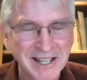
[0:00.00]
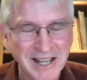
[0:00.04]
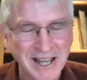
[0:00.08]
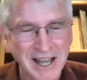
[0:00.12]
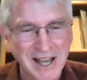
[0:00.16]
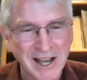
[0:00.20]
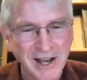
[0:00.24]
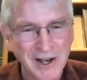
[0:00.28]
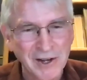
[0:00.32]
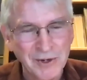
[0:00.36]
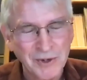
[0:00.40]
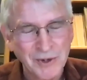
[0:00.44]

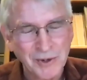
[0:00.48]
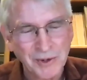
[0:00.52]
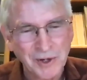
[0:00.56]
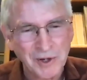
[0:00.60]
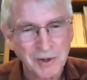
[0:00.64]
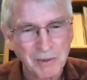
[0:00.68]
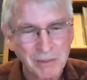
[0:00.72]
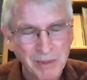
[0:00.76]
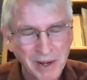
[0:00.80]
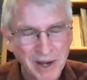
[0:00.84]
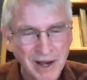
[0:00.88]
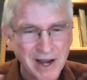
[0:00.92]
how you
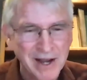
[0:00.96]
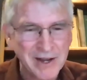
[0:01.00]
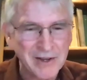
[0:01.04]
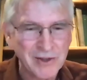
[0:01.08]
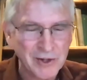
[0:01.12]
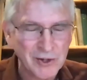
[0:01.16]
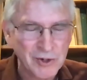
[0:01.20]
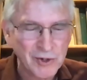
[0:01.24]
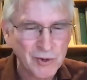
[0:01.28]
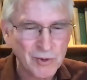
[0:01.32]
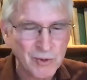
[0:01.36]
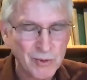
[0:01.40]
combine the
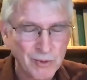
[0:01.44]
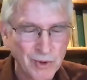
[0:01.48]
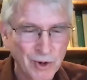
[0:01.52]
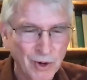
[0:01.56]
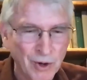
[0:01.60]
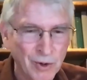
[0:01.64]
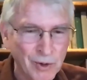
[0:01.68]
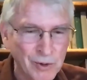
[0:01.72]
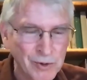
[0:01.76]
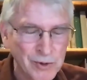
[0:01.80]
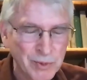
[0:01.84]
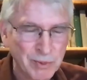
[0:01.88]
two
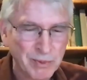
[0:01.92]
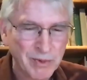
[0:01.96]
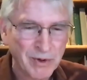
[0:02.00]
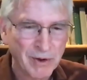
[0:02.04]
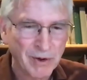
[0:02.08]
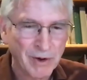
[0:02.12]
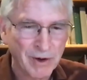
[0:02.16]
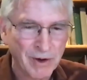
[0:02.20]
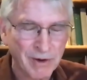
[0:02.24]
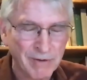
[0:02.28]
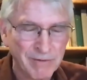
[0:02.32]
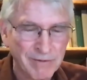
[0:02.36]
roles
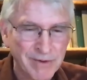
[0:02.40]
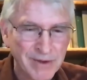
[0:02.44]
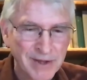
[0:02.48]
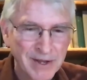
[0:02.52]
of